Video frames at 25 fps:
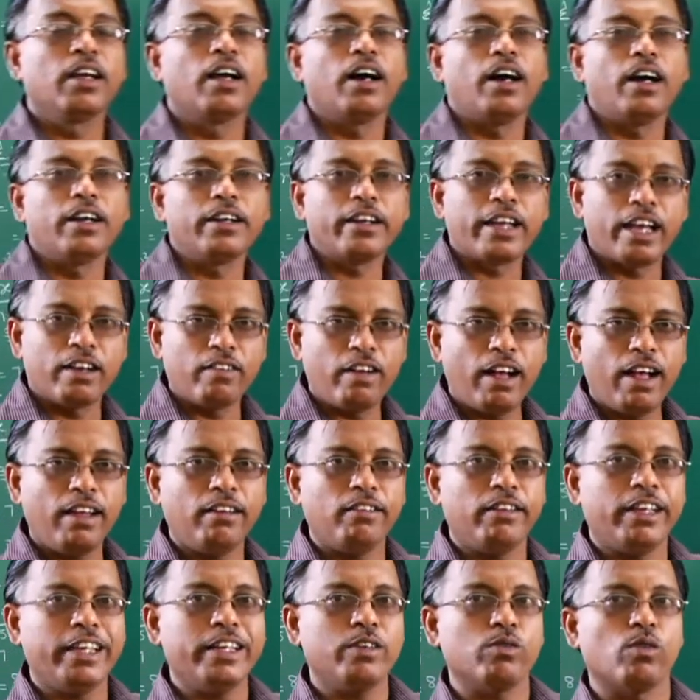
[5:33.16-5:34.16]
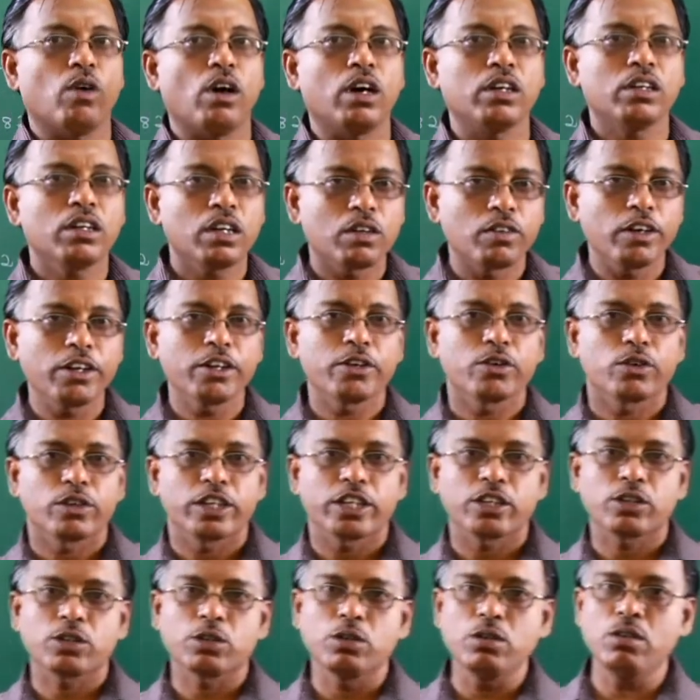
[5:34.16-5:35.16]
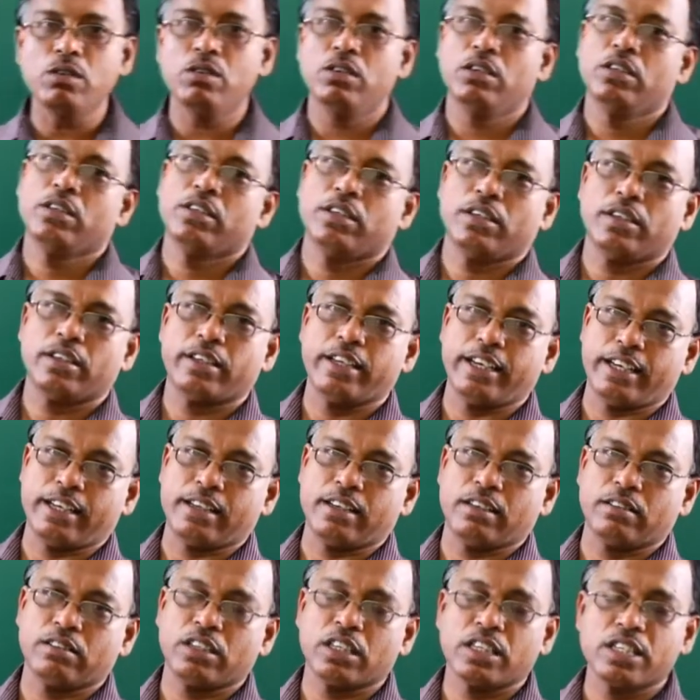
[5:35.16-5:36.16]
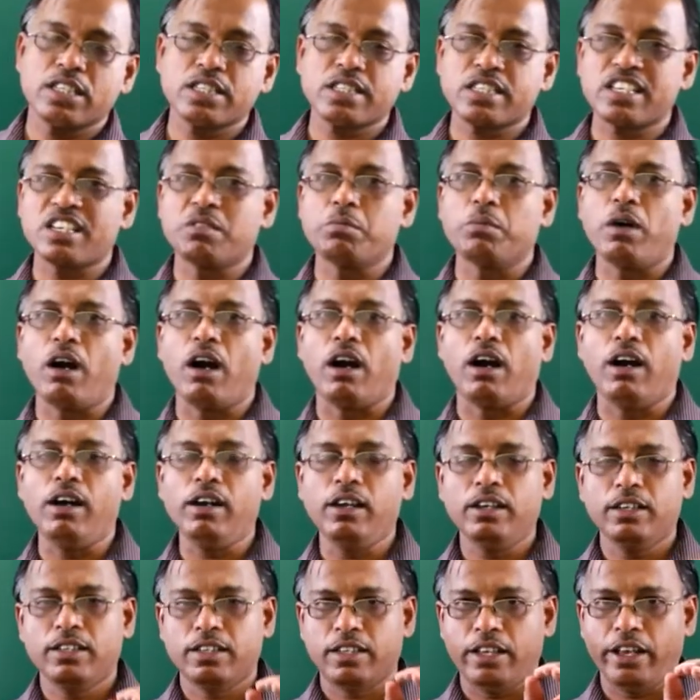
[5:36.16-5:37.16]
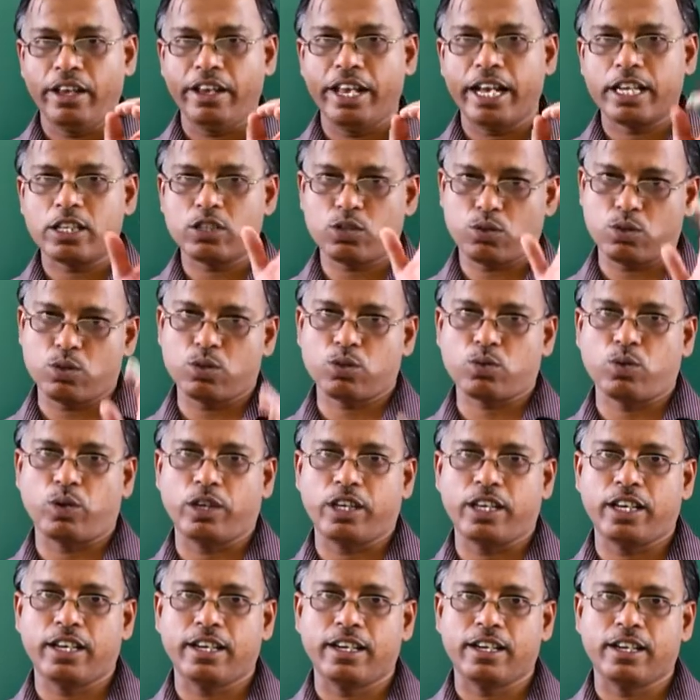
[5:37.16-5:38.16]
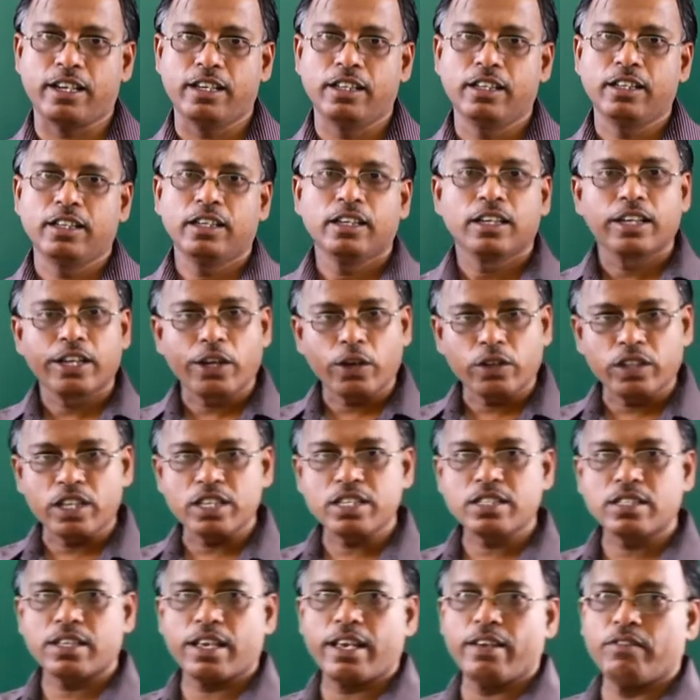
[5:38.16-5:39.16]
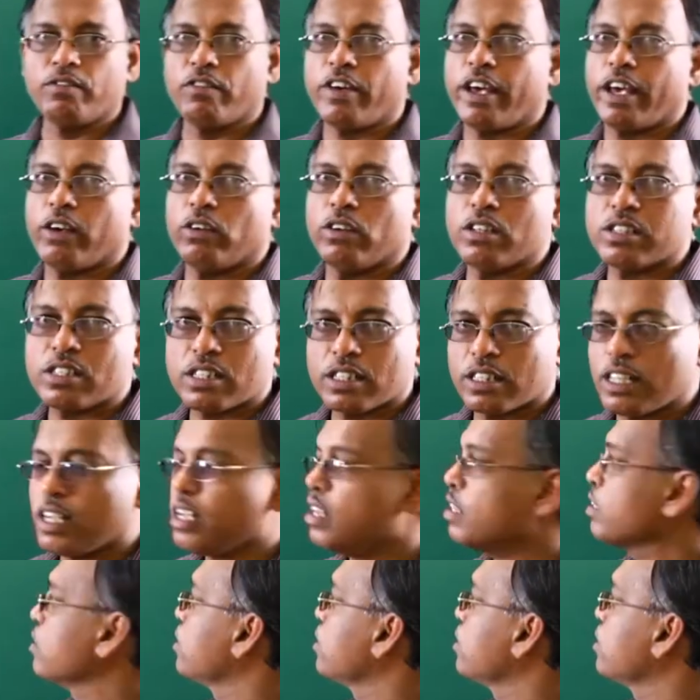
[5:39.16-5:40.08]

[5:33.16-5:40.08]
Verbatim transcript: and evaluate whatever you need to get. That is sigma x square. Now in the same way we will see the